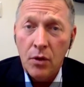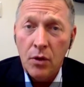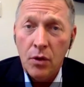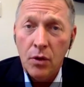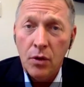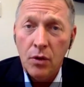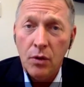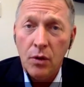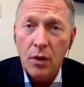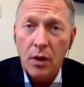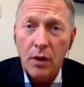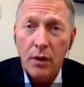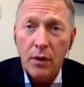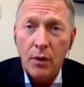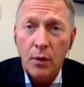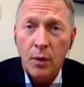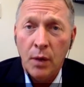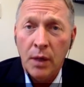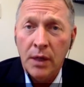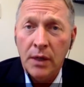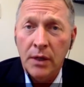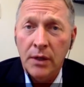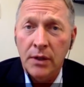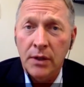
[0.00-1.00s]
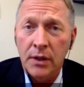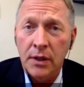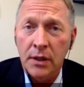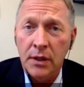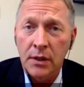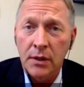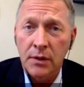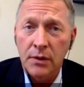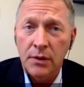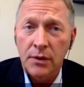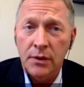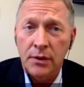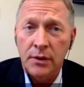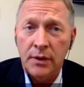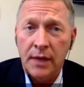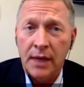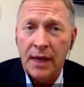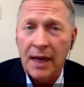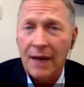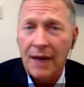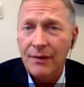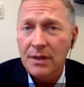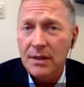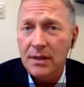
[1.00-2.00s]
Who are the winners and losers in
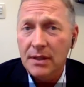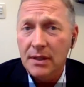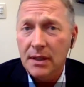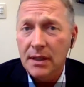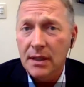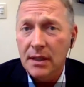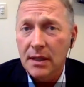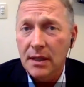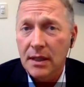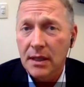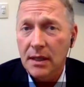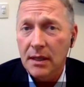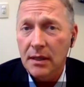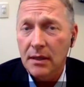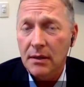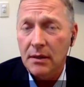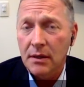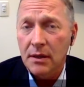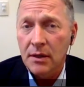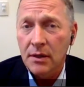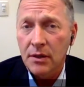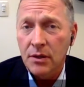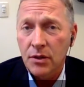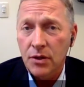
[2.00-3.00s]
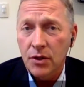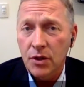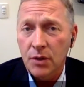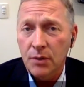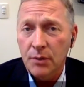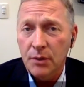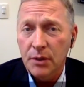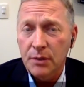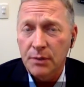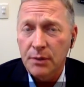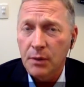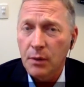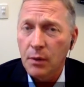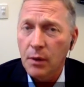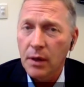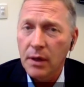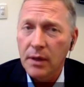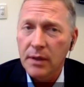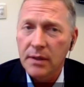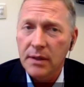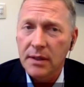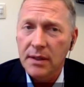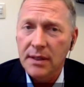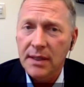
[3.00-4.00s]
that? Obviously, the consumers, but where
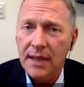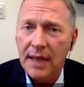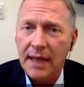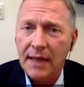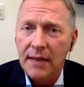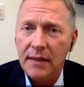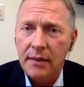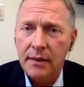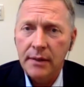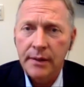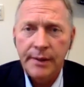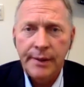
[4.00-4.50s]
does the debt